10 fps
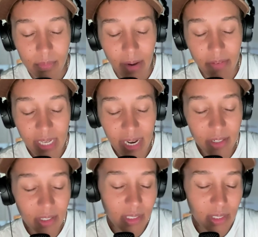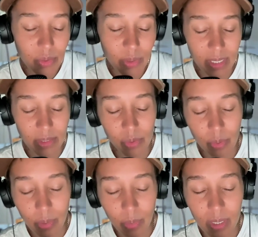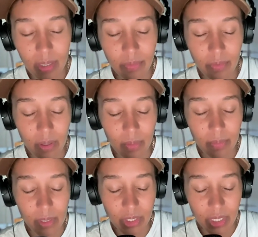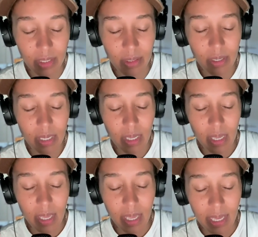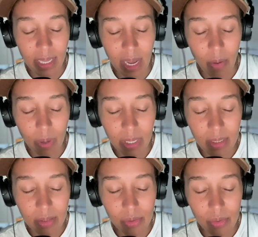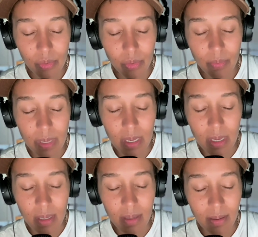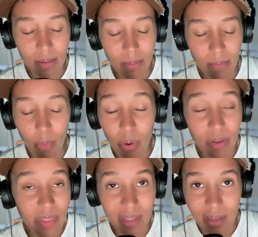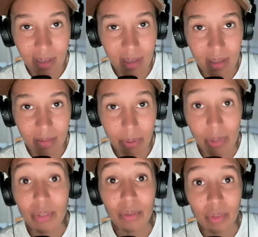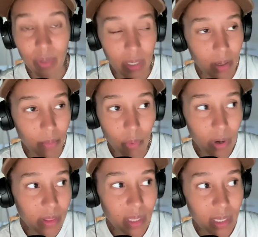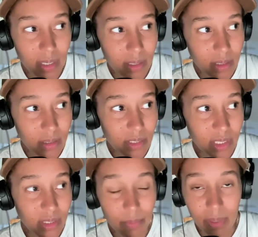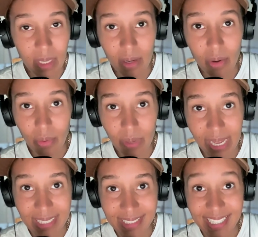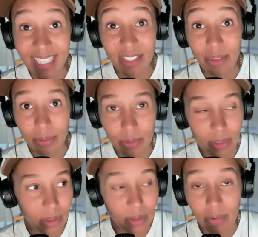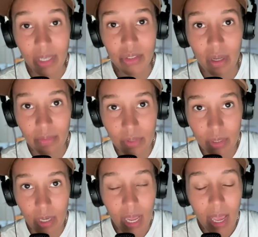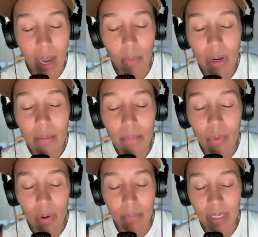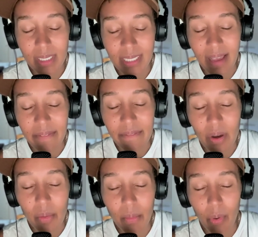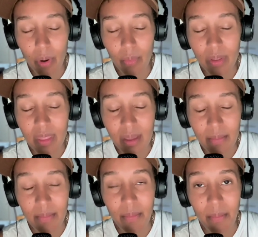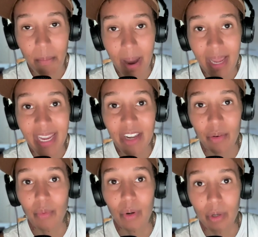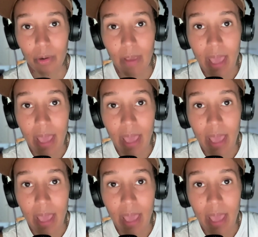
I retired early in 2021 from the jail, and I wanted to be more than a personal trainer, more than just being known as Daniels, the correction officer. I wanted more because I felt more within my inner world.